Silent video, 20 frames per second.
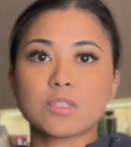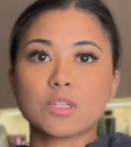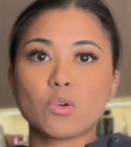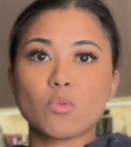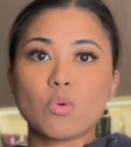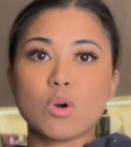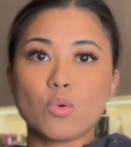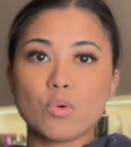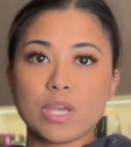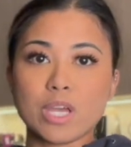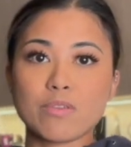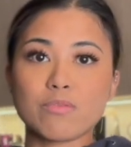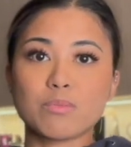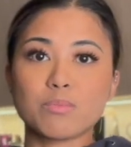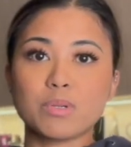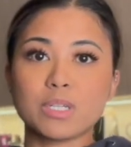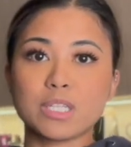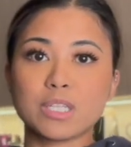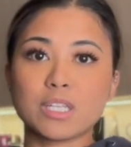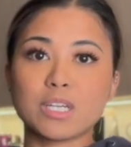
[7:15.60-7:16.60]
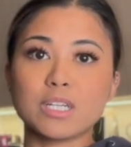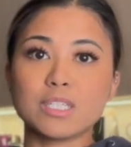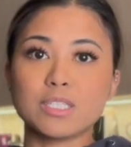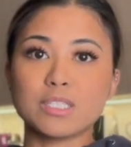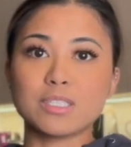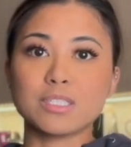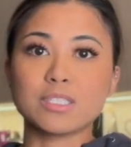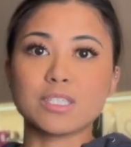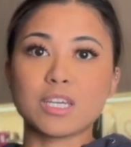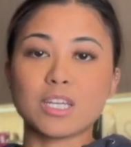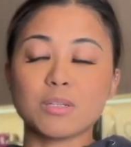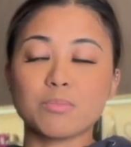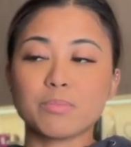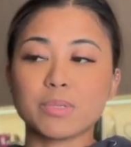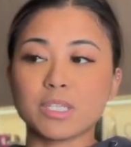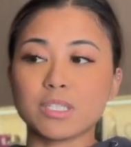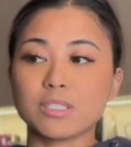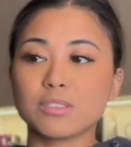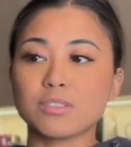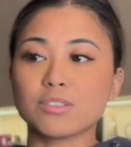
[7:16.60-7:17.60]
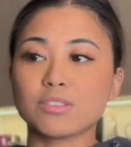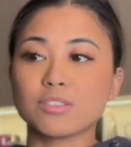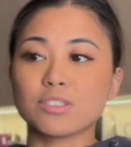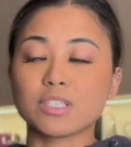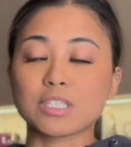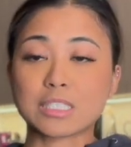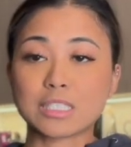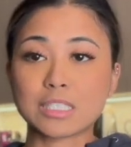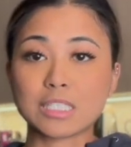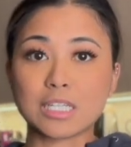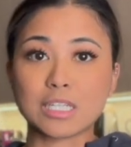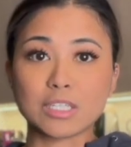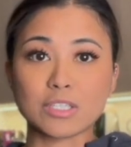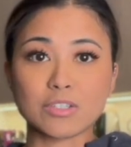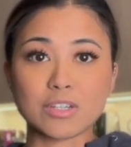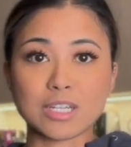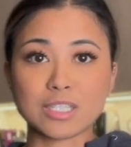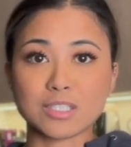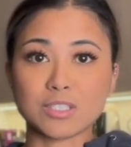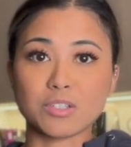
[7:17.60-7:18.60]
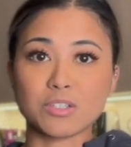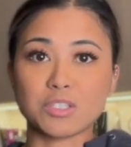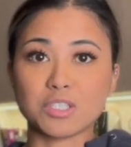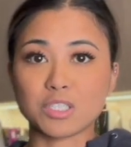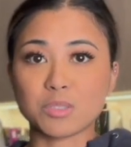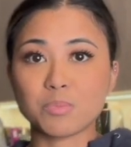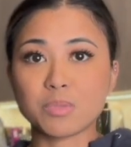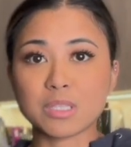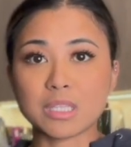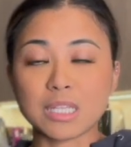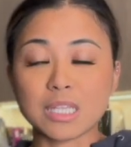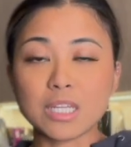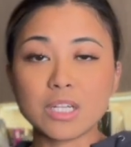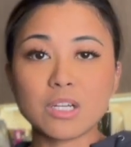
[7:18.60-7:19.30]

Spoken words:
Well, we haven't put in the onions yet, but just letting you guys know, you just put the lid